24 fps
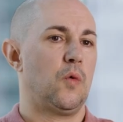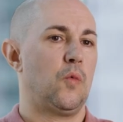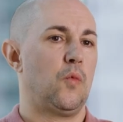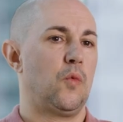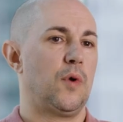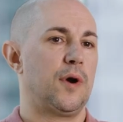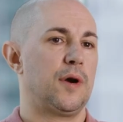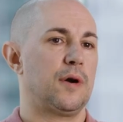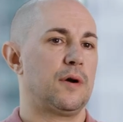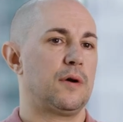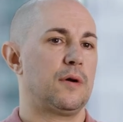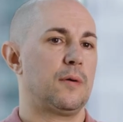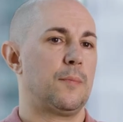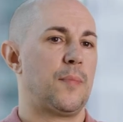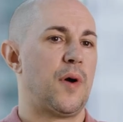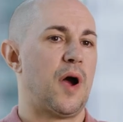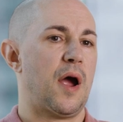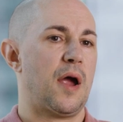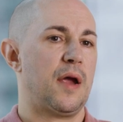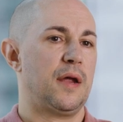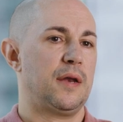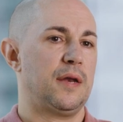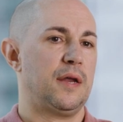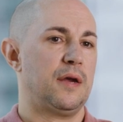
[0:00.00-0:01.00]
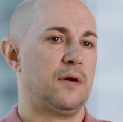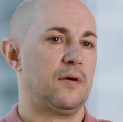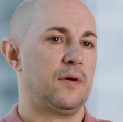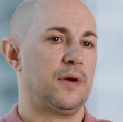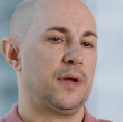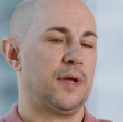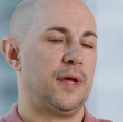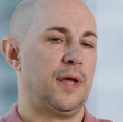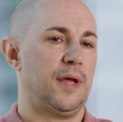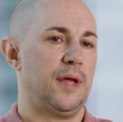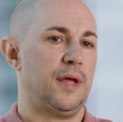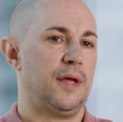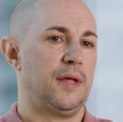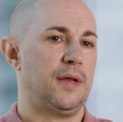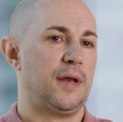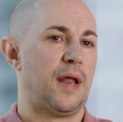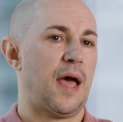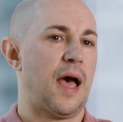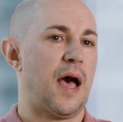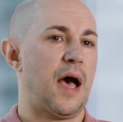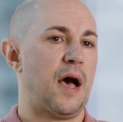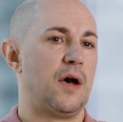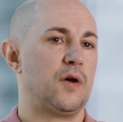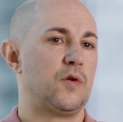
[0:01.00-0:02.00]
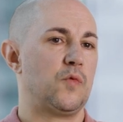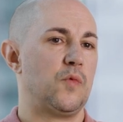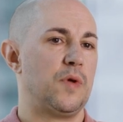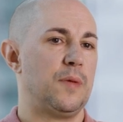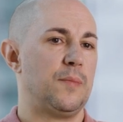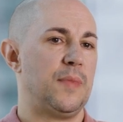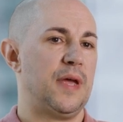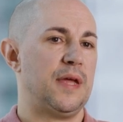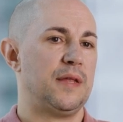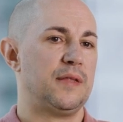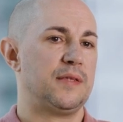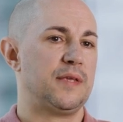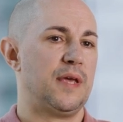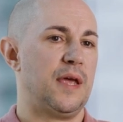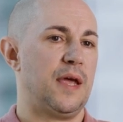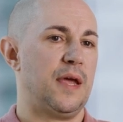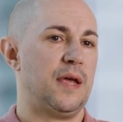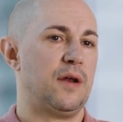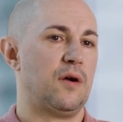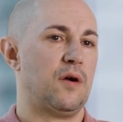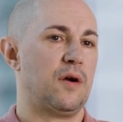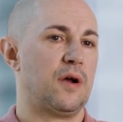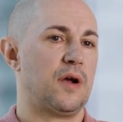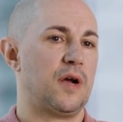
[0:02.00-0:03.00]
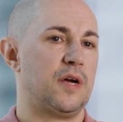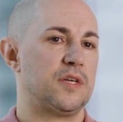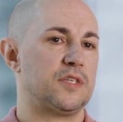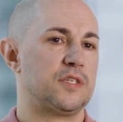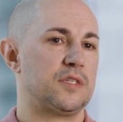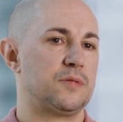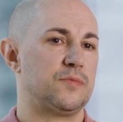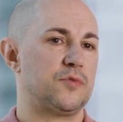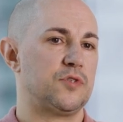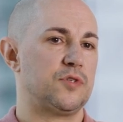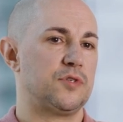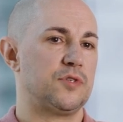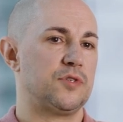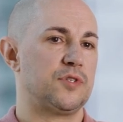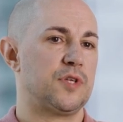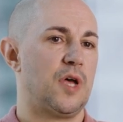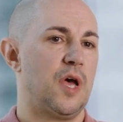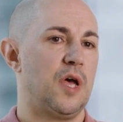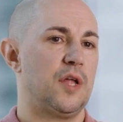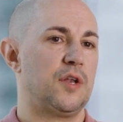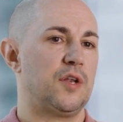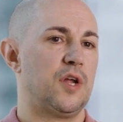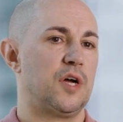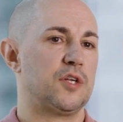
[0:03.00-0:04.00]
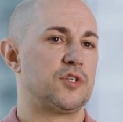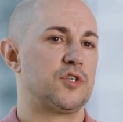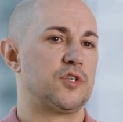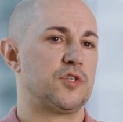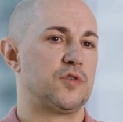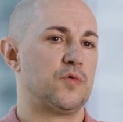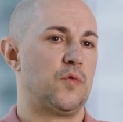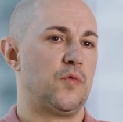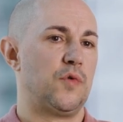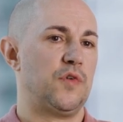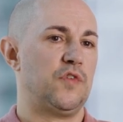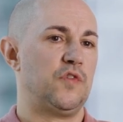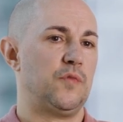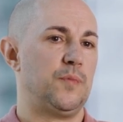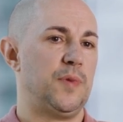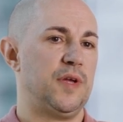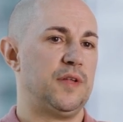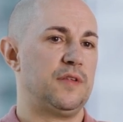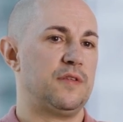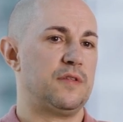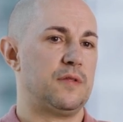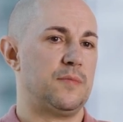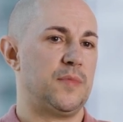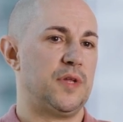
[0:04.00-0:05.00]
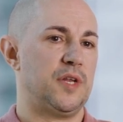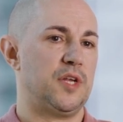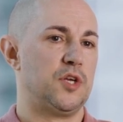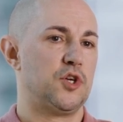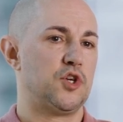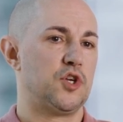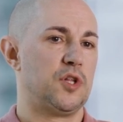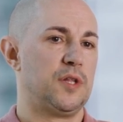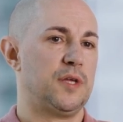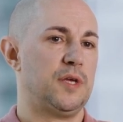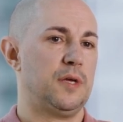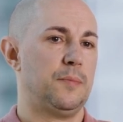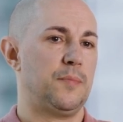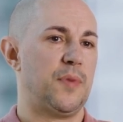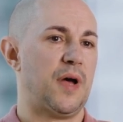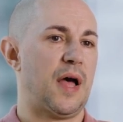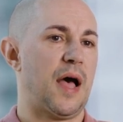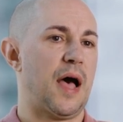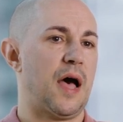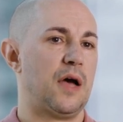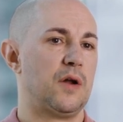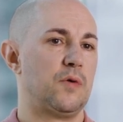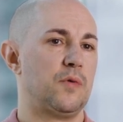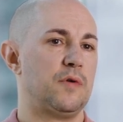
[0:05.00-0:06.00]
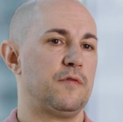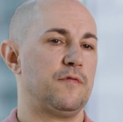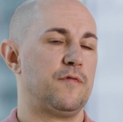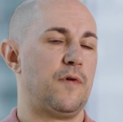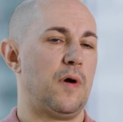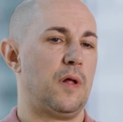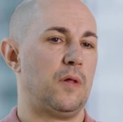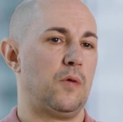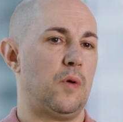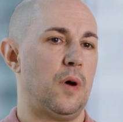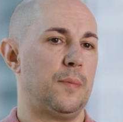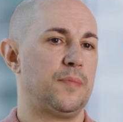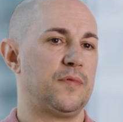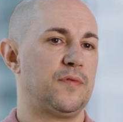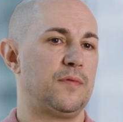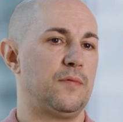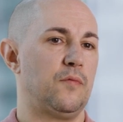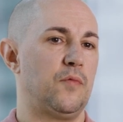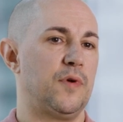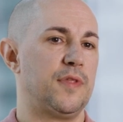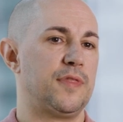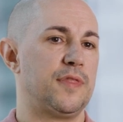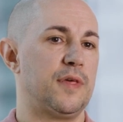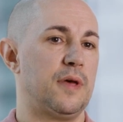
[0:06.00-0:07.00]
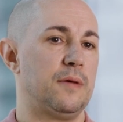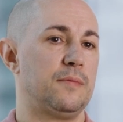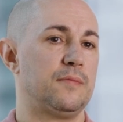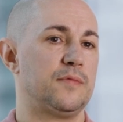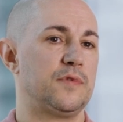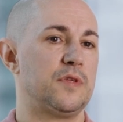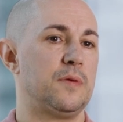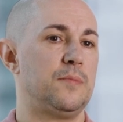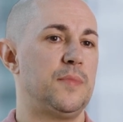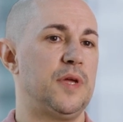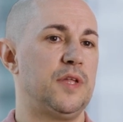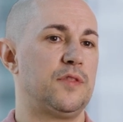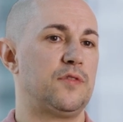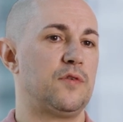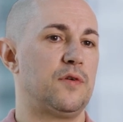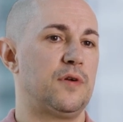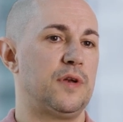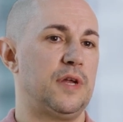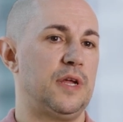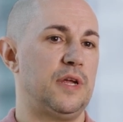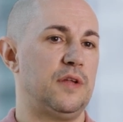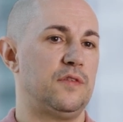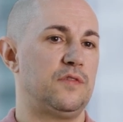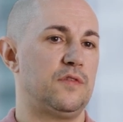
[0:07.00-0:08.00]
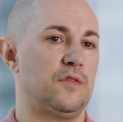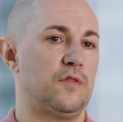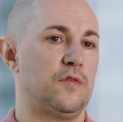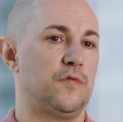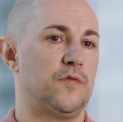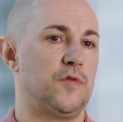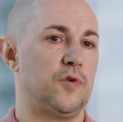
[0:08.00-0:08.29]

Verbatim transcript: We're pioneering in how do we maintain our customers, not just when we speak to them initially, but how do we follow up with them to meet their needs in the